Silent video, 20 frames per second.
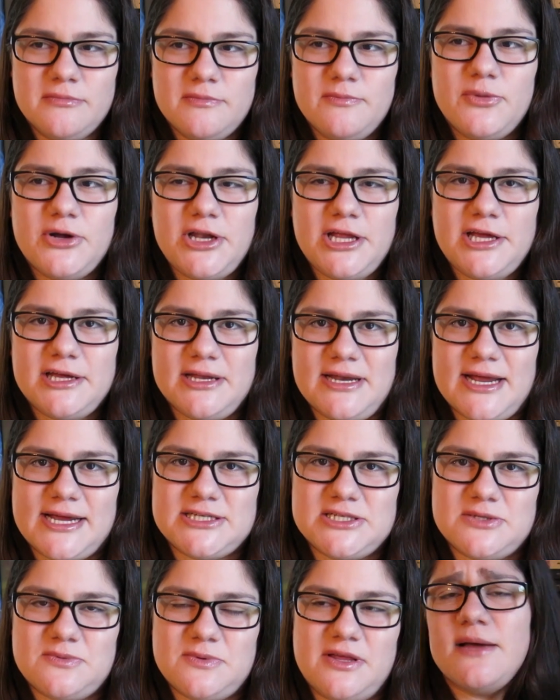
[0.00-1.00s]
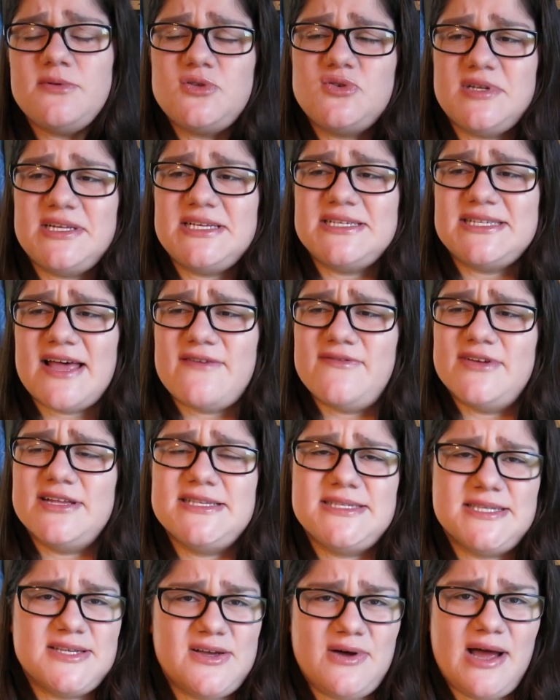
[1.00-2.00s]
pretty connected with. I'm 27,
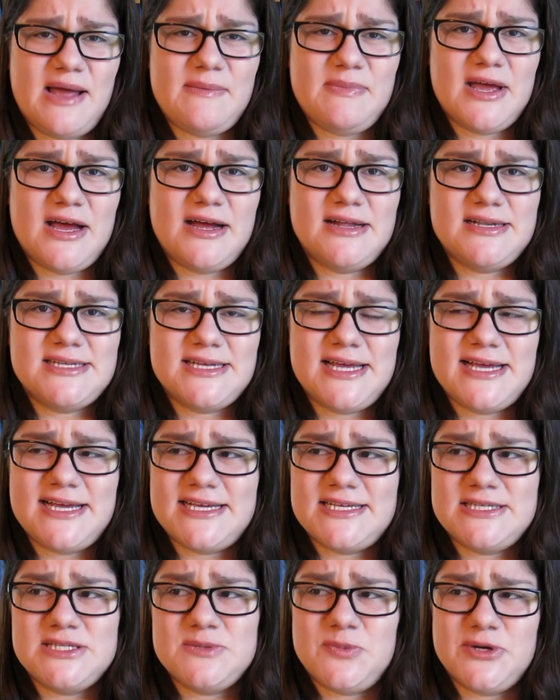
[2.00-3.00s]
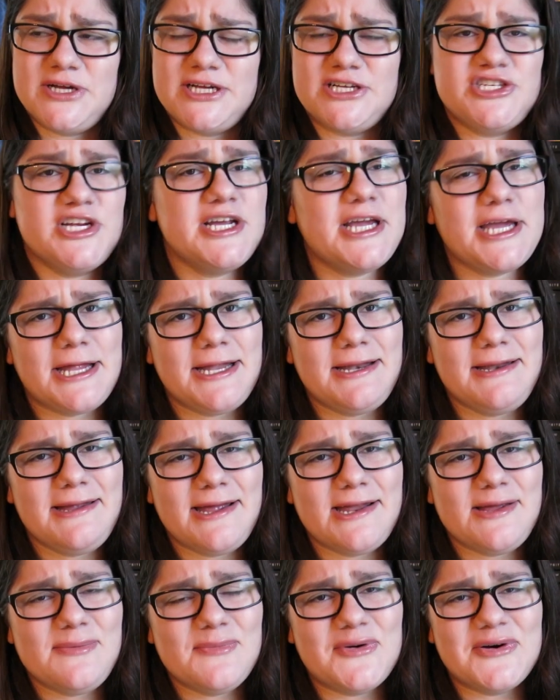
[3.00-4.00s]
so I'm not a spring chicken
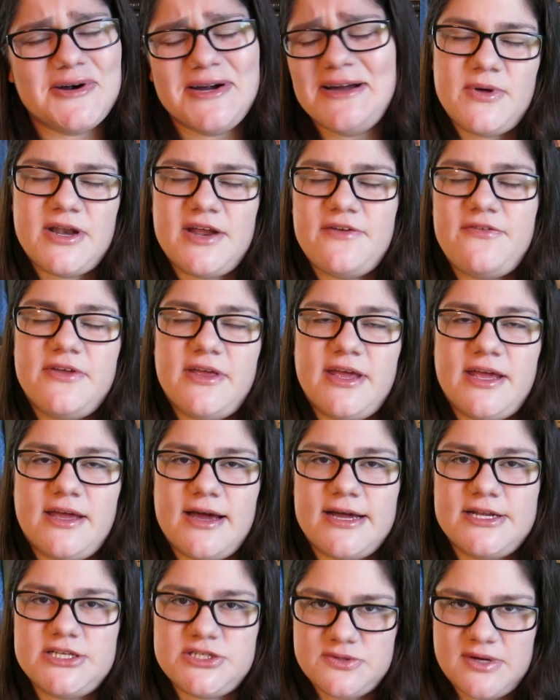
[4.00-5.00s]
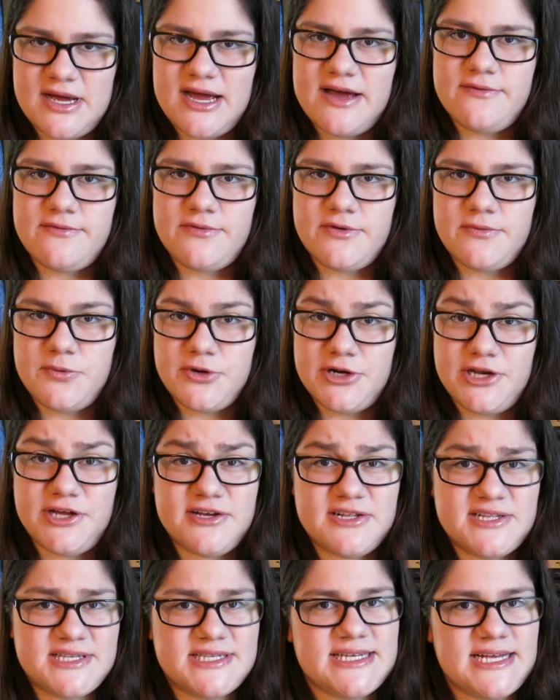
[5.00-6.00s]
anymore, but I feel like I do have a pretty
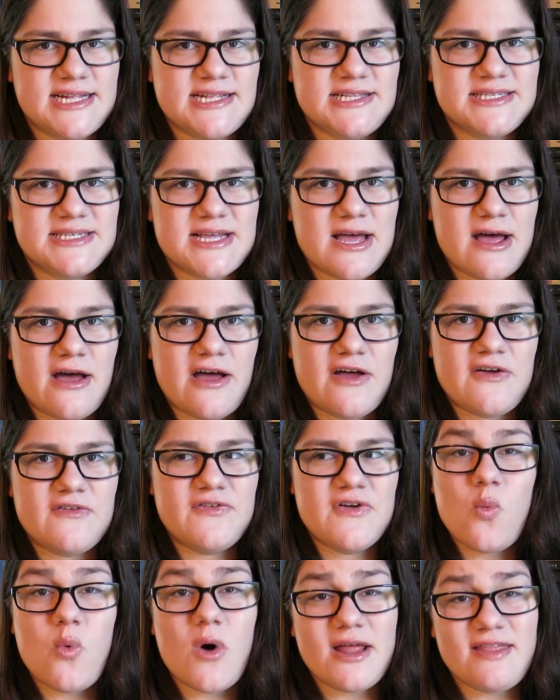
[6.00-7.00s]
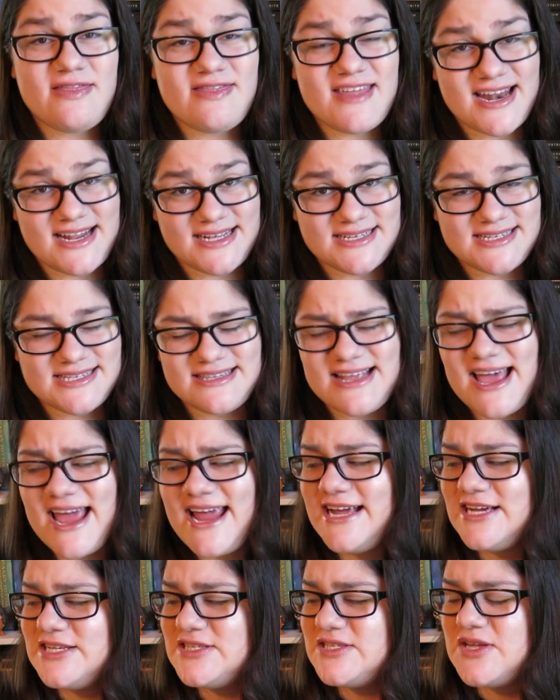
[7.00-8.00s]
good sense of what that is
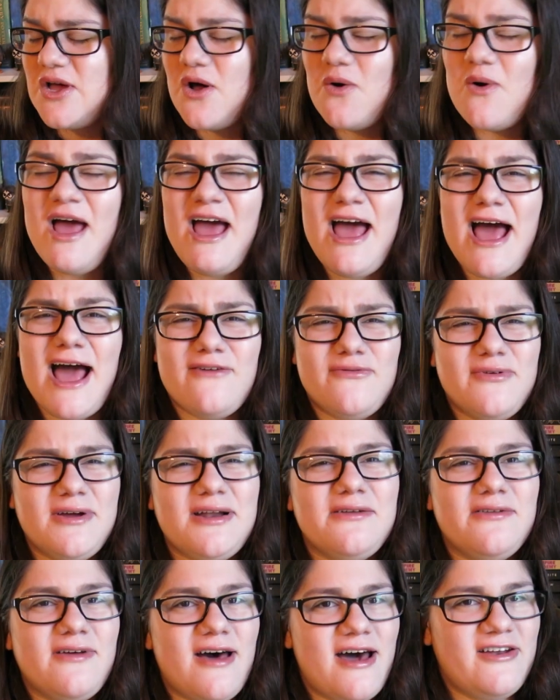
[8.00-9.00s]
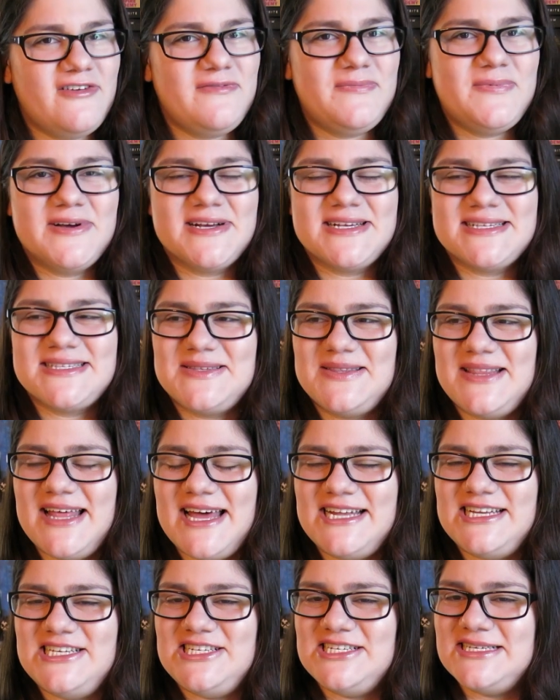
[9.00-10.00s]
like. So I've read a lot of books
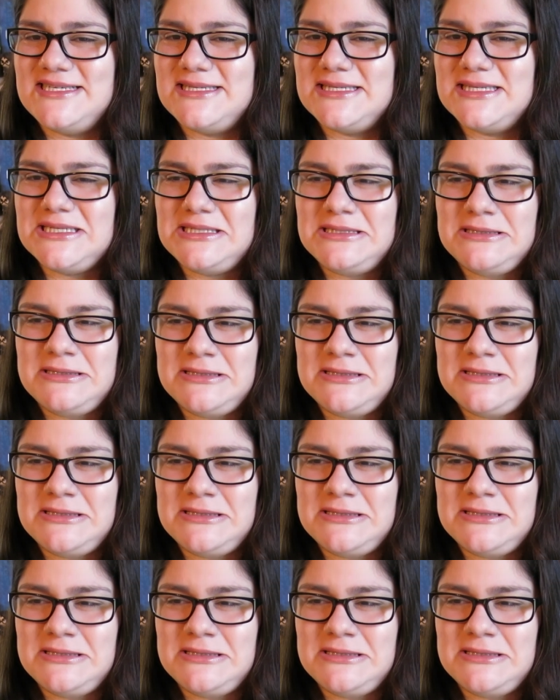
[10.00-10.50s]
that just,